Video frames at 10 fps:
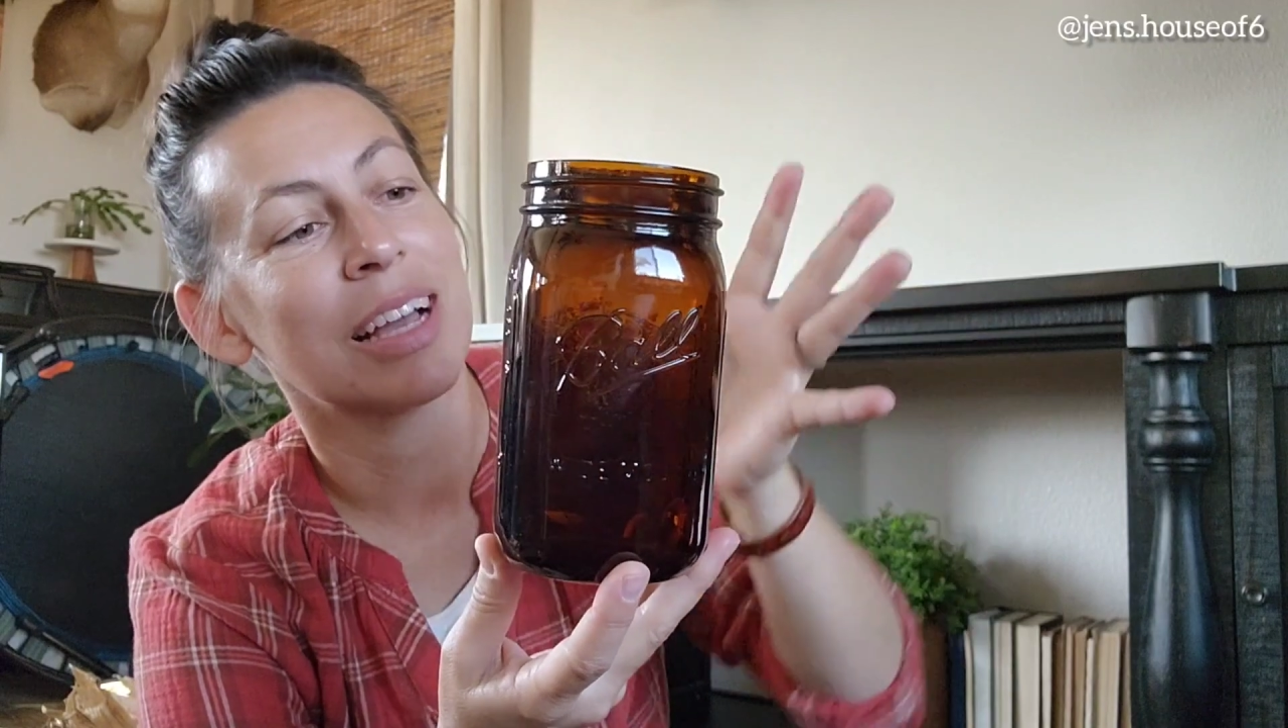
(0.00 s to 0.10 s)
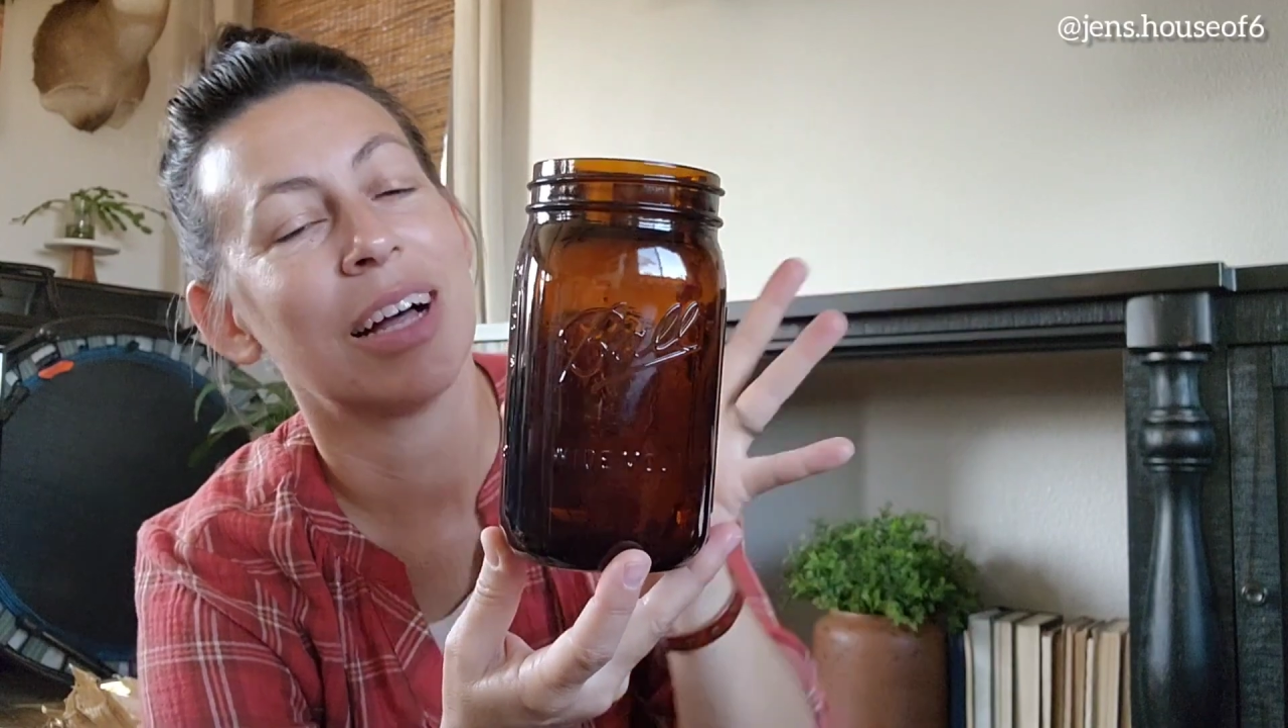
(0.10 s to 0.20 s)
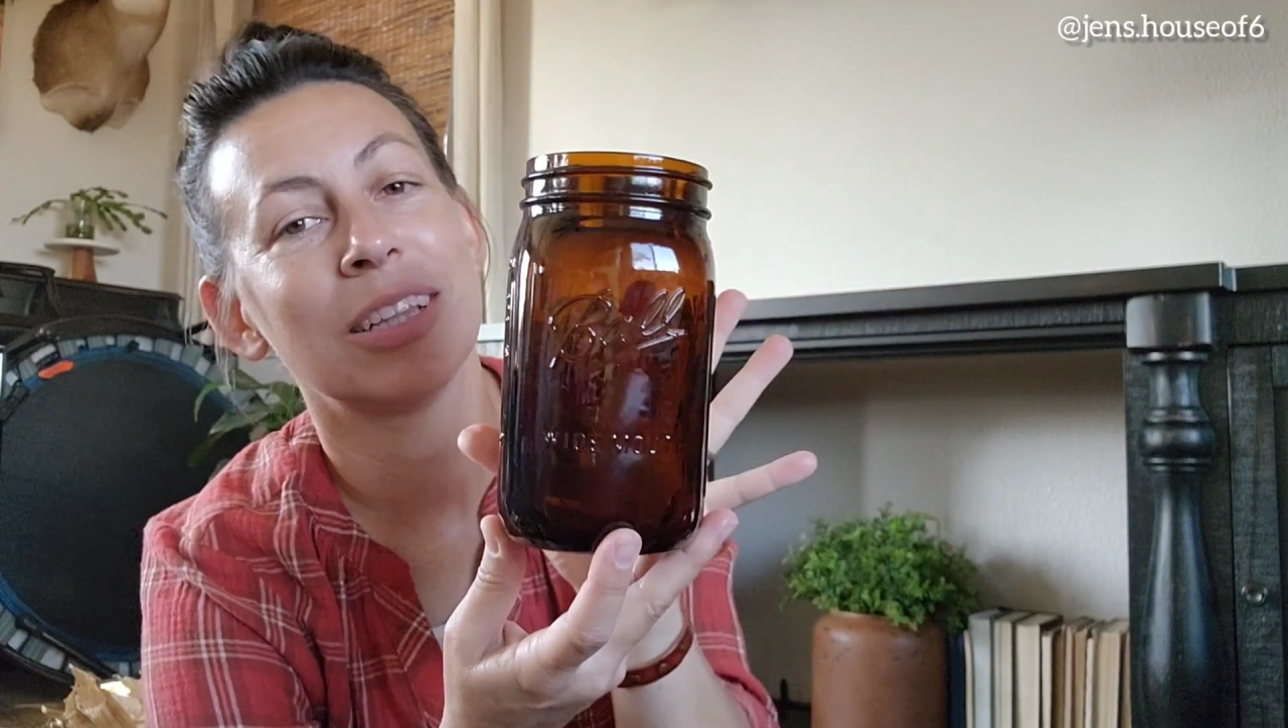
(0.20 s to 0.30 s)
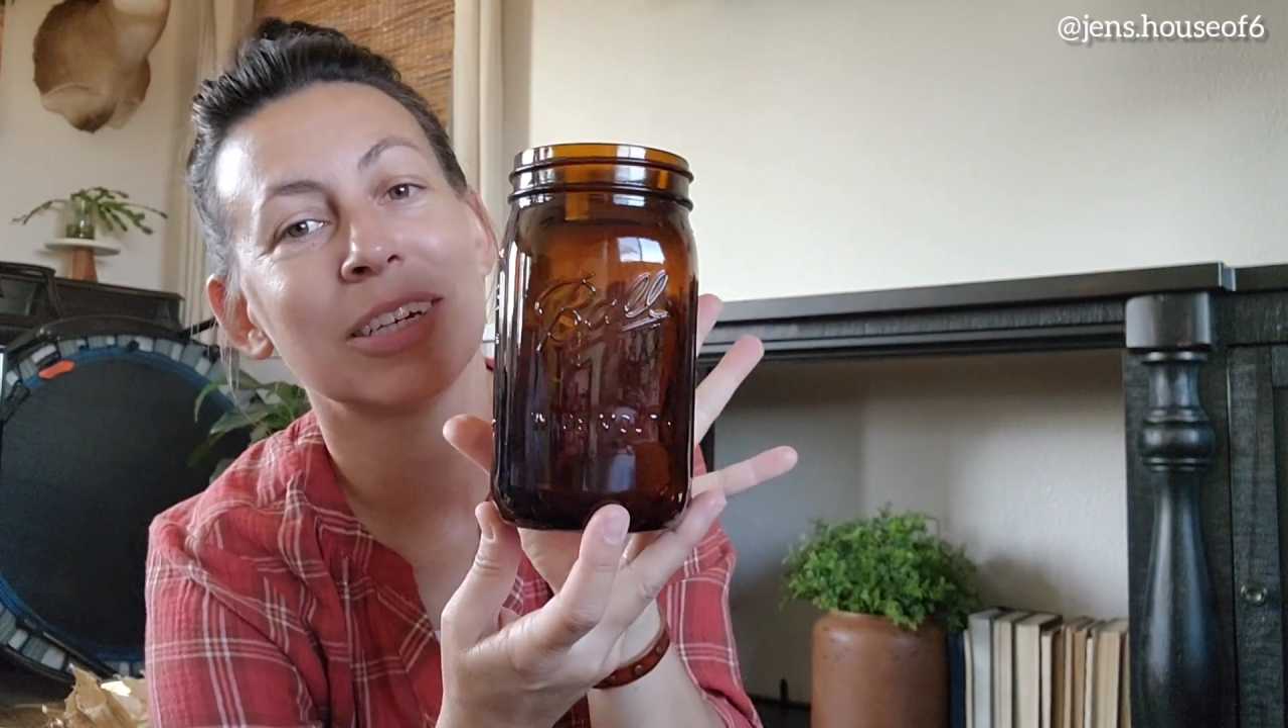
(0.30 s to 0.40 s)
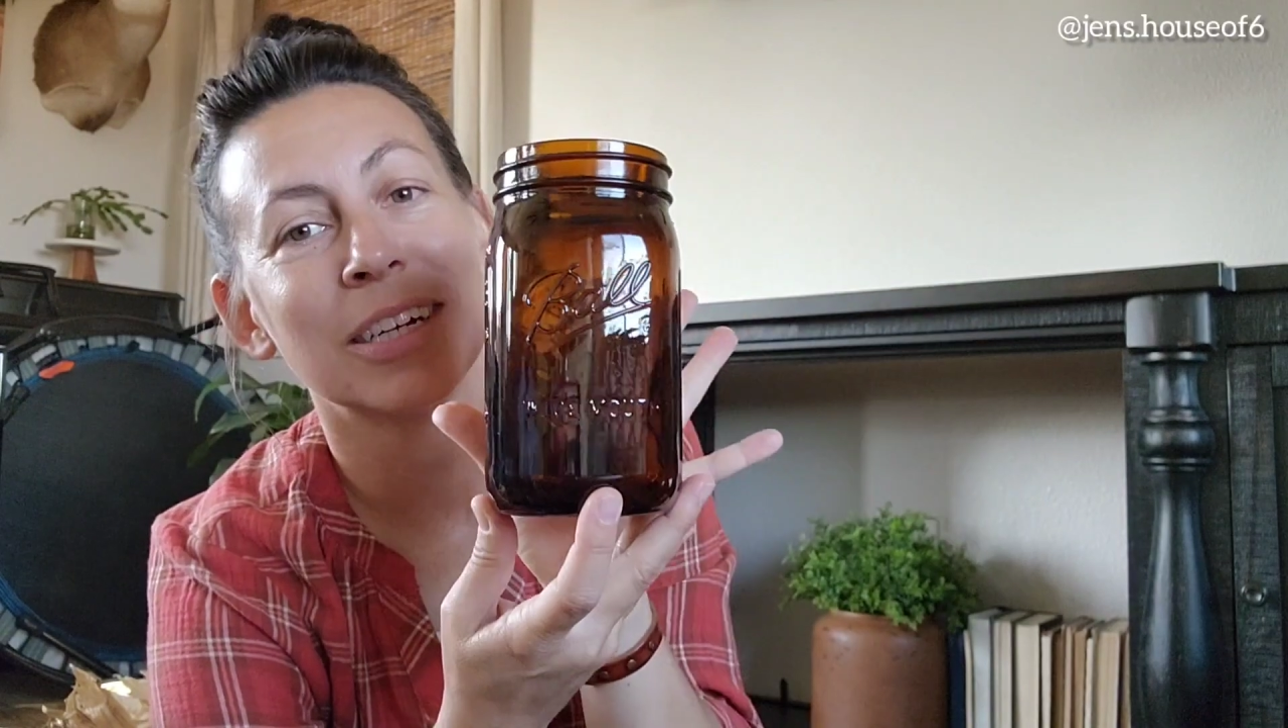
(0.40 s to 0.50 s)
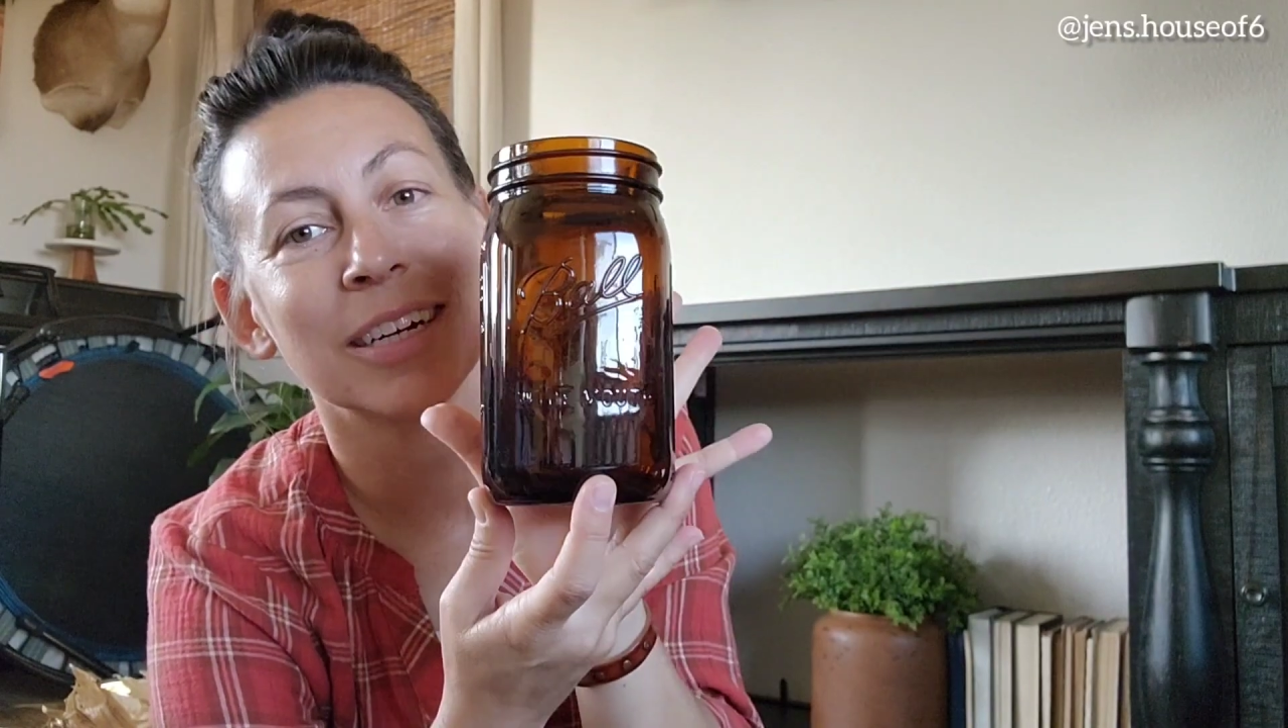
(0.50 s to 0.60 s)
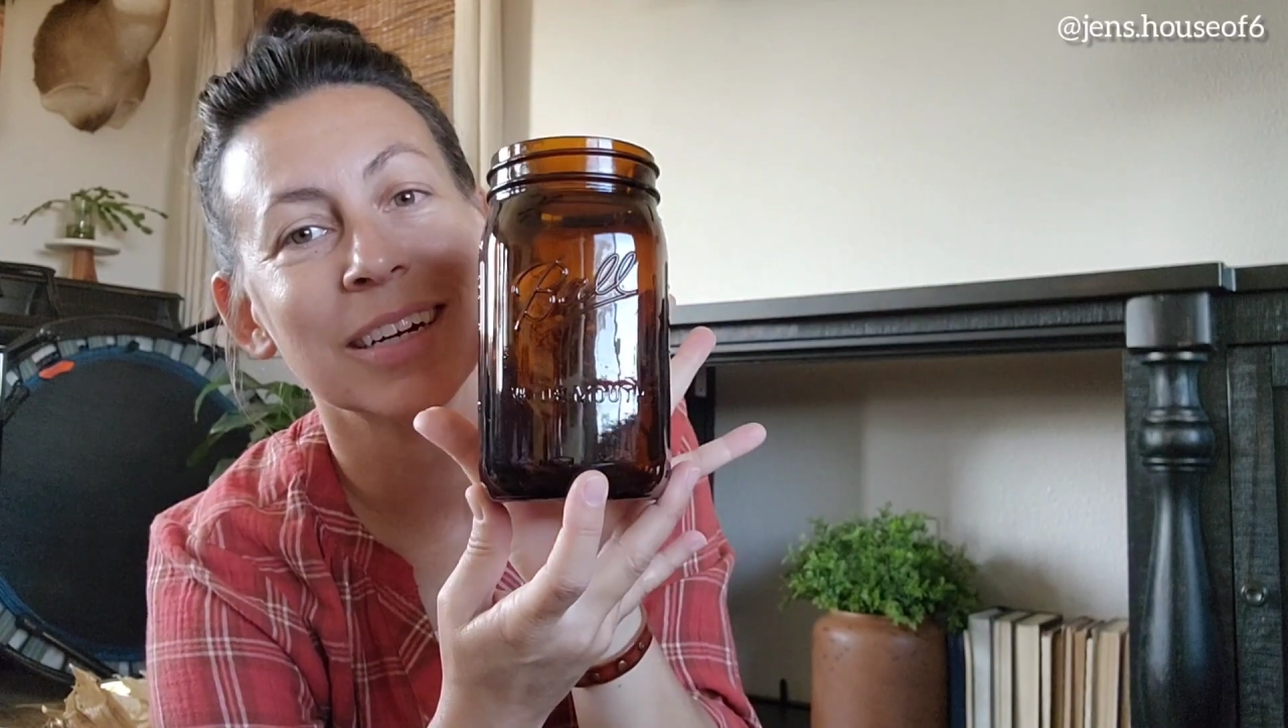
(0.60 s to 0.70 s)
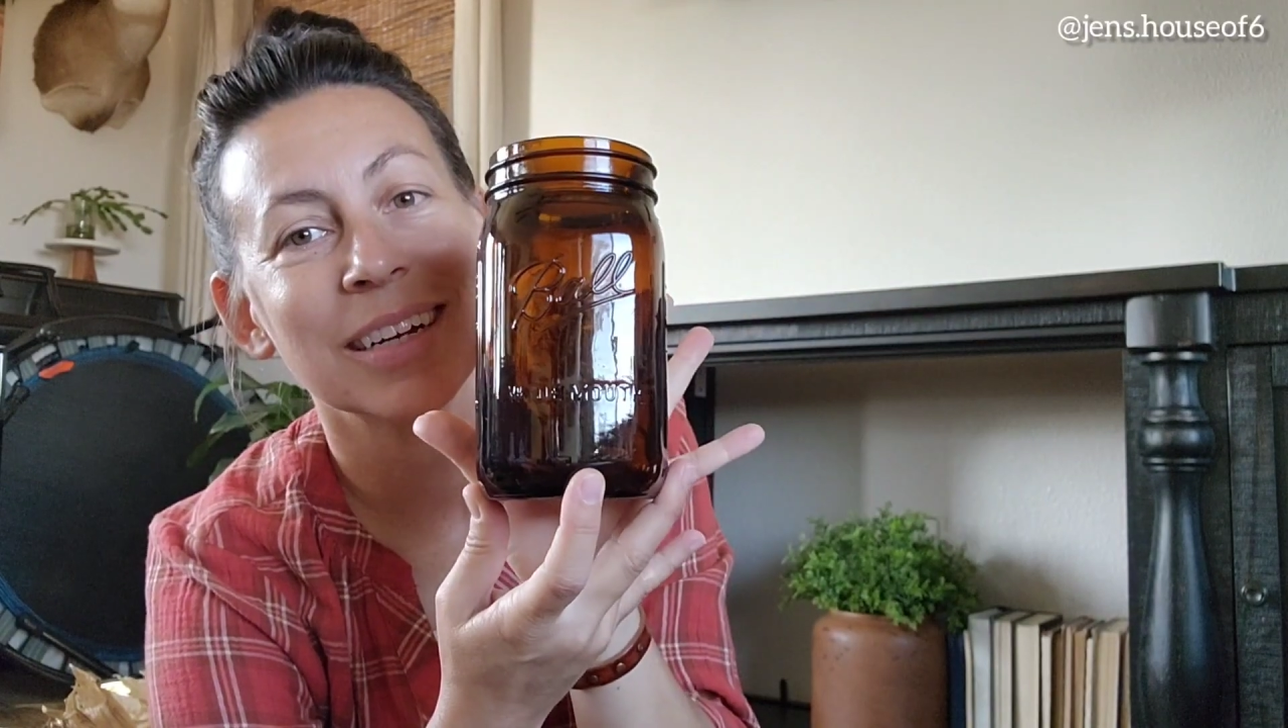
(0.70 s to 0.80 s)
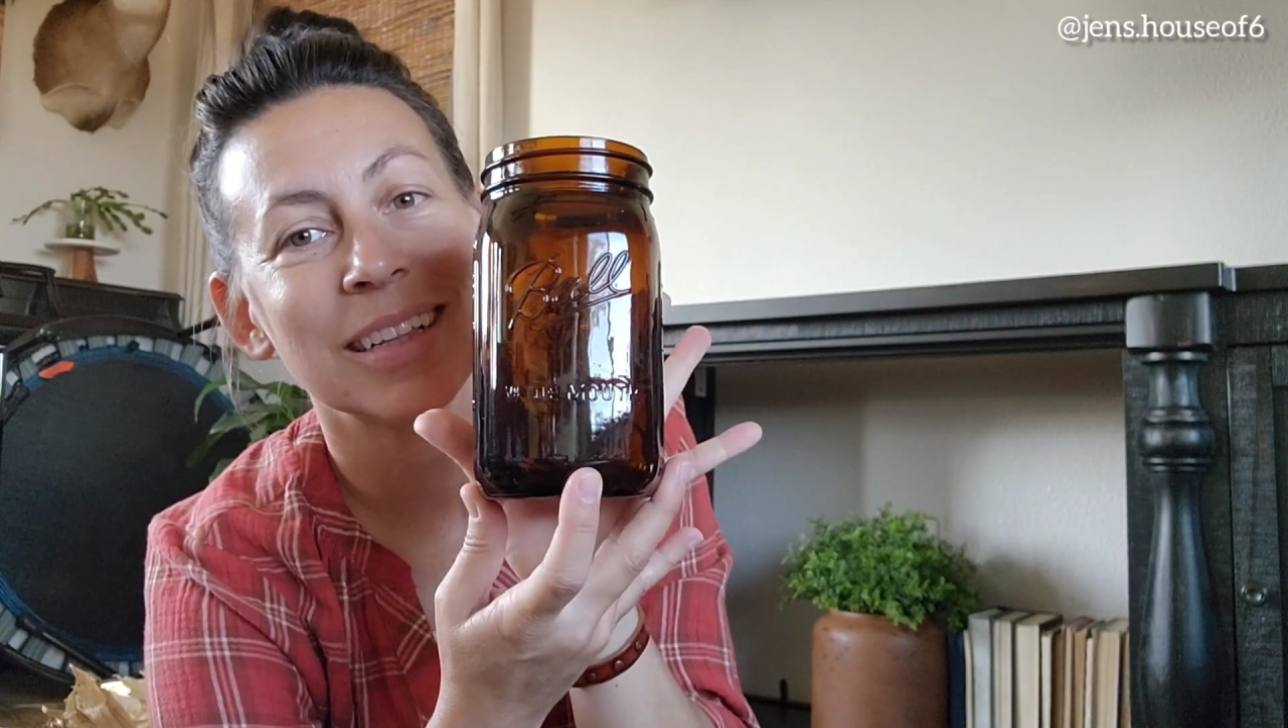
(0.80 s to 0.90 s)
color.